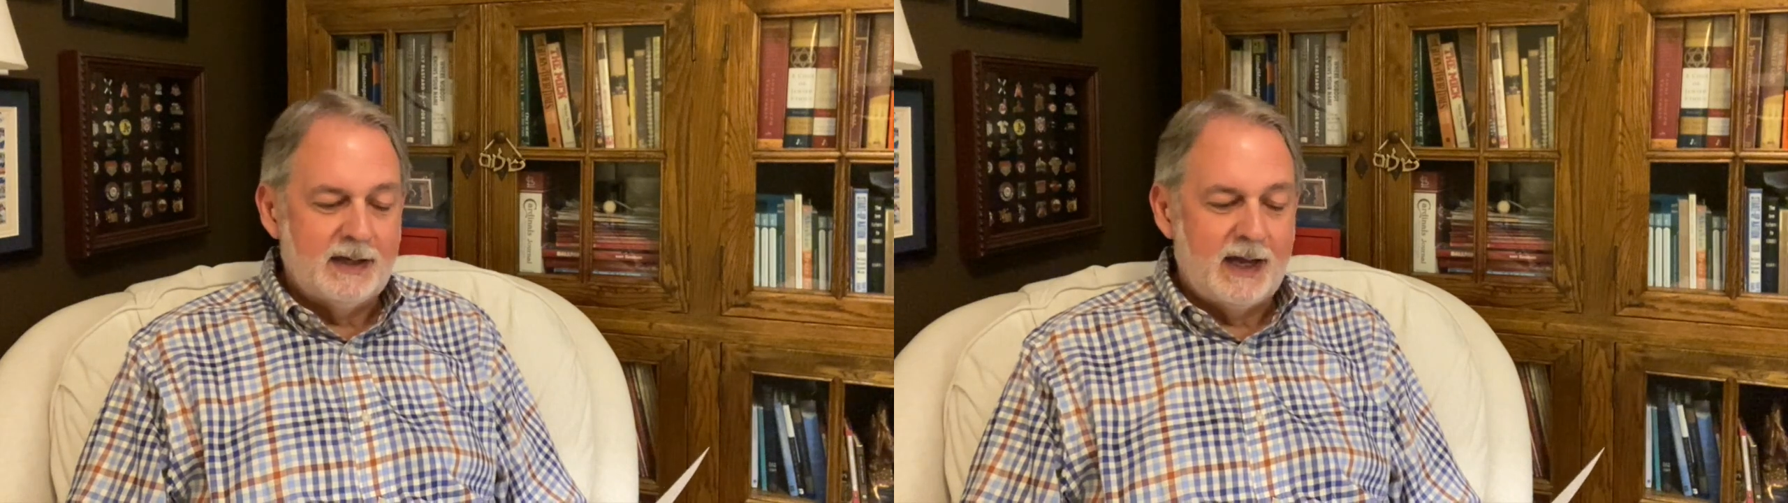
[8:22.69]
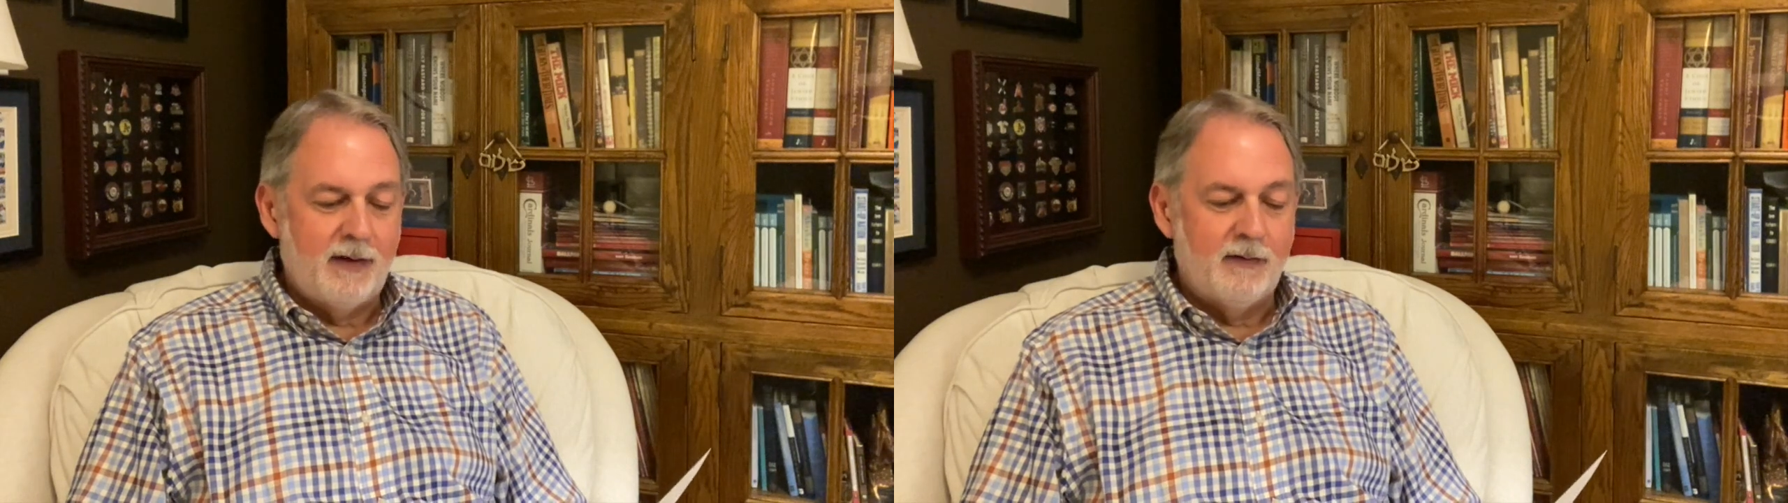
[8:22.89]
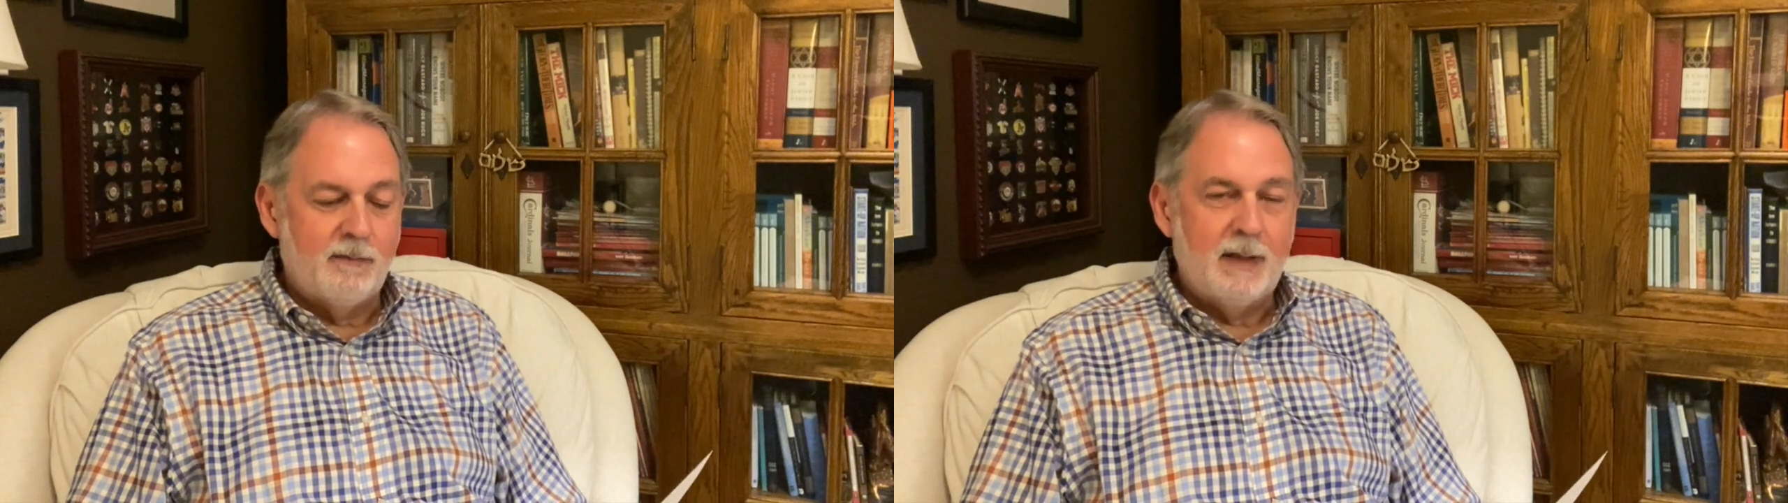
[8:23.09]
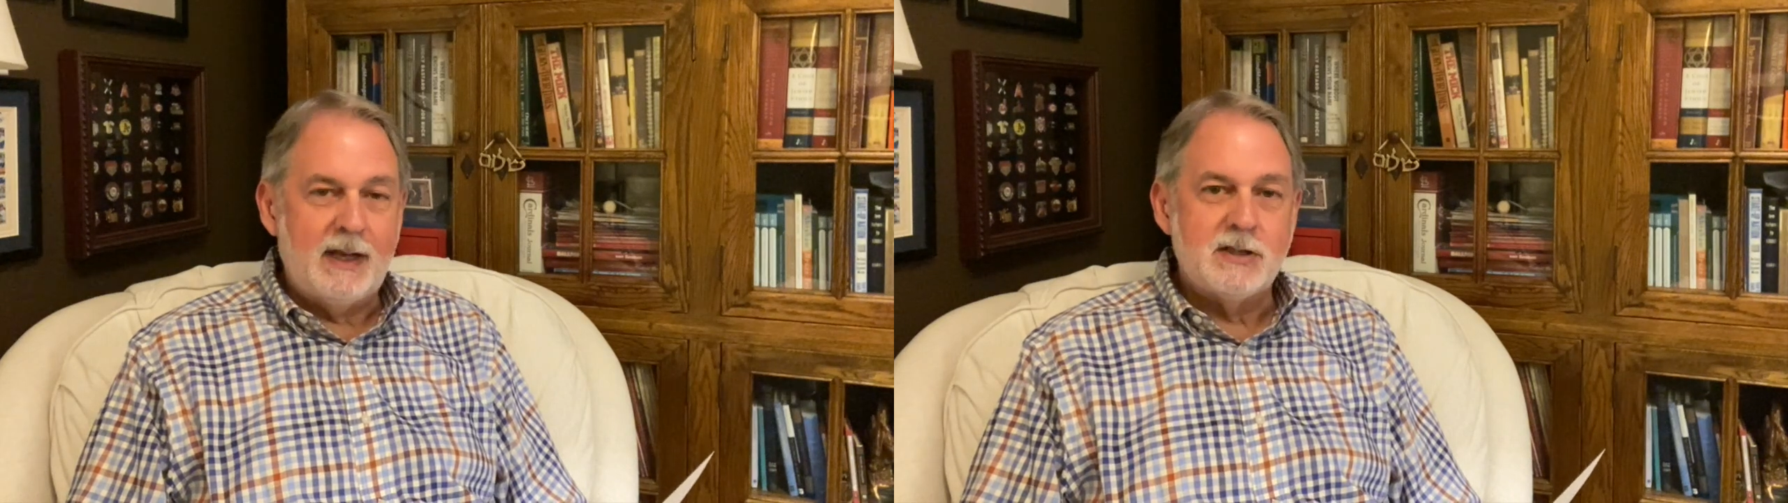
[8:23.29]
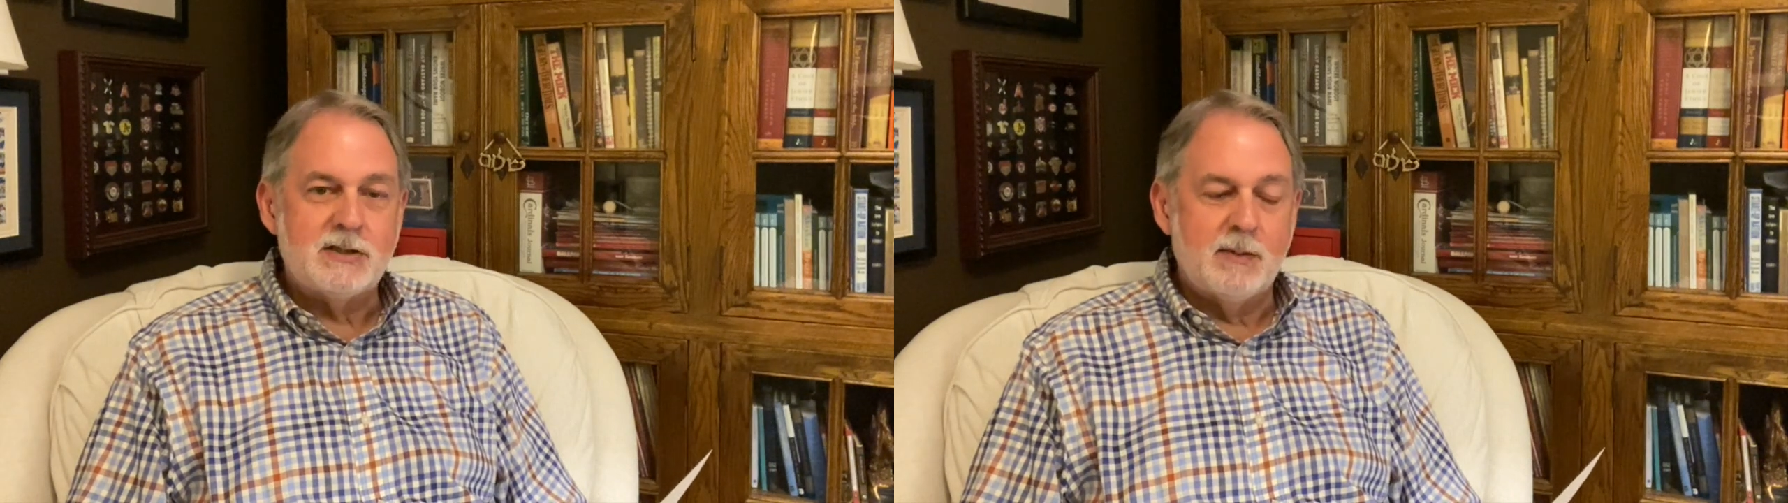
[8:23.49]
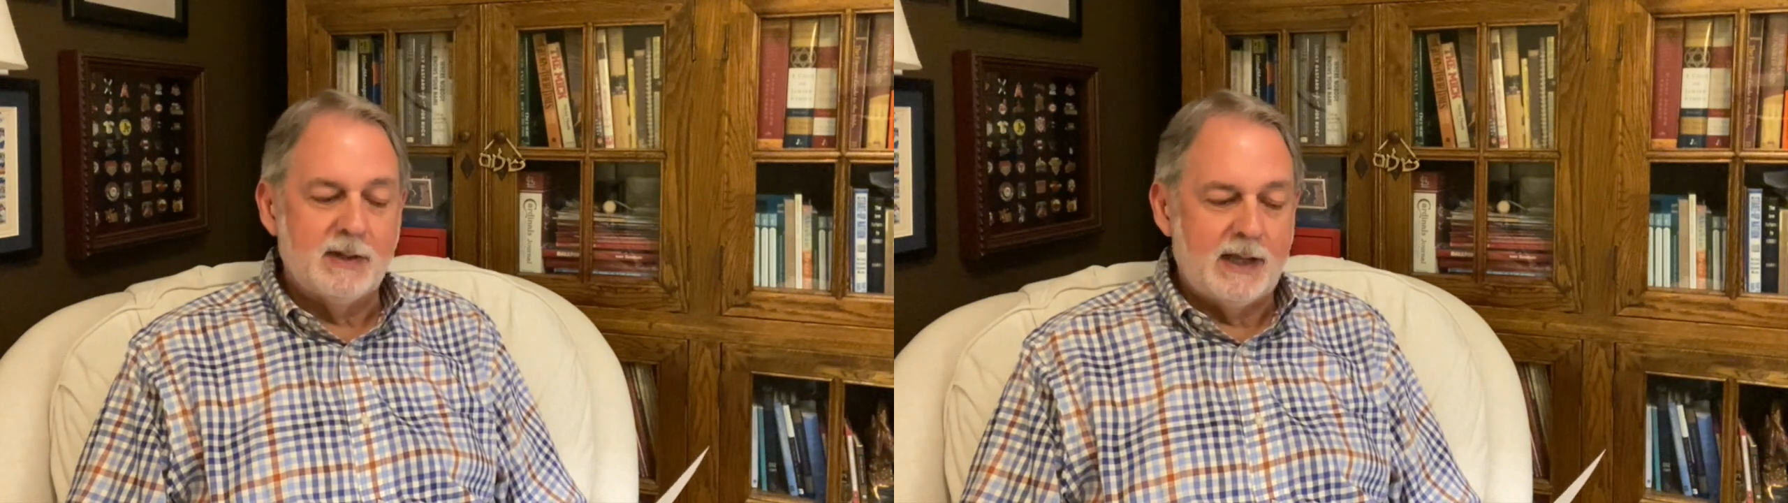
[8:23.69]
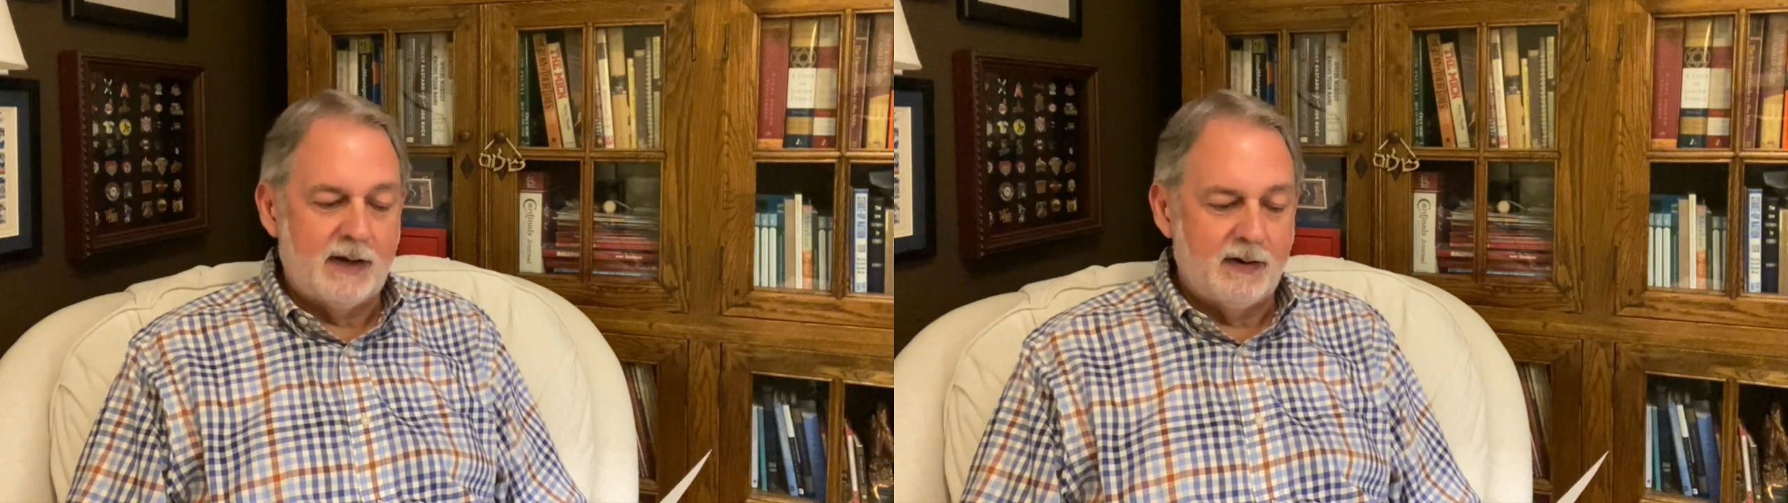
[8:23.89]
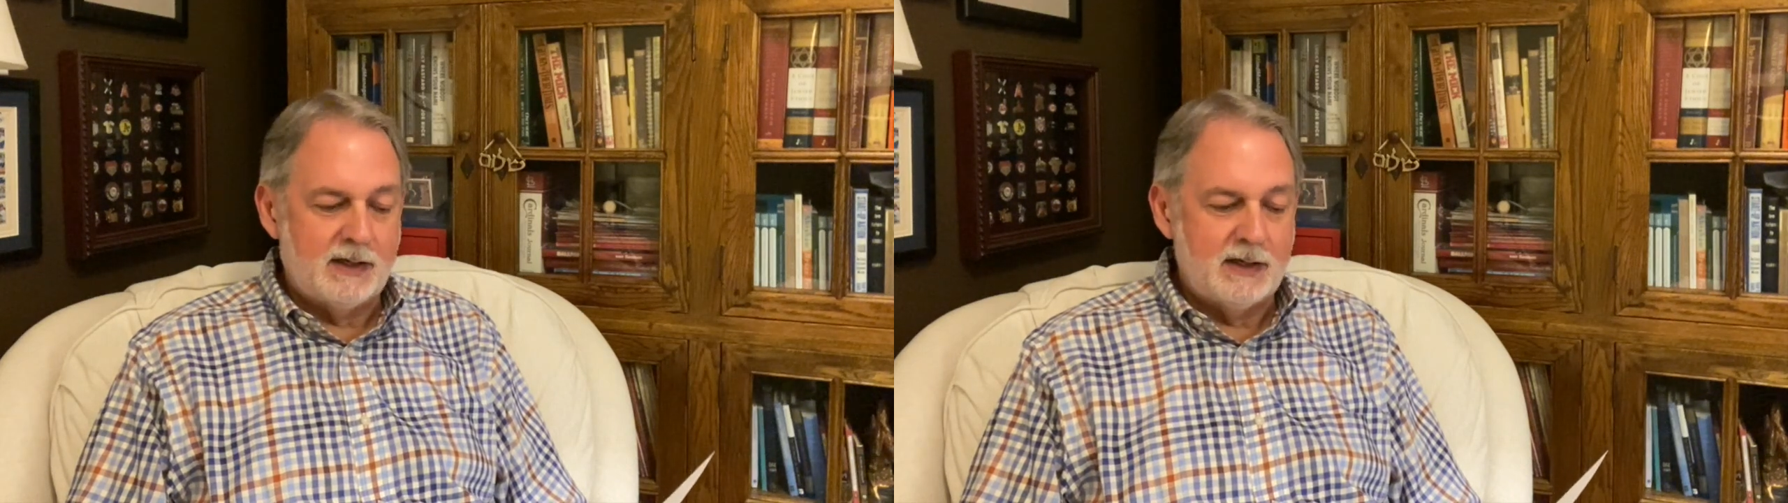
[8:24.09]
have many
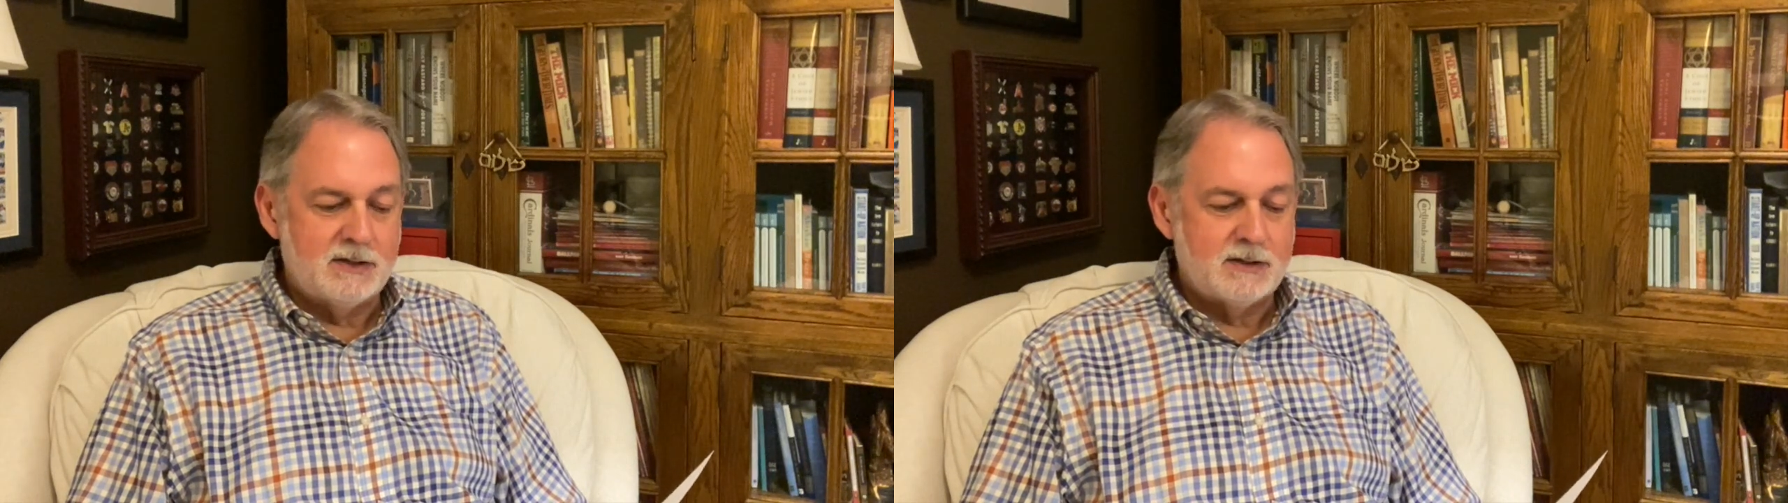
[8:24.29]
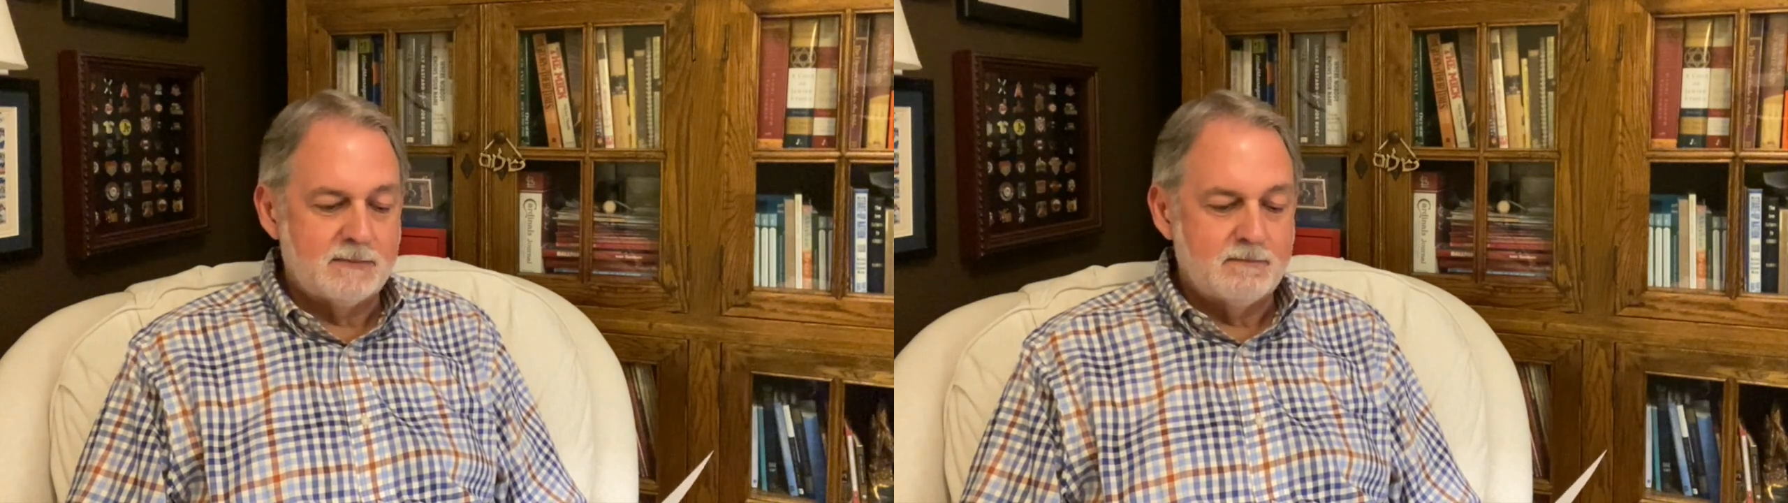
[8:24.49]
similarities.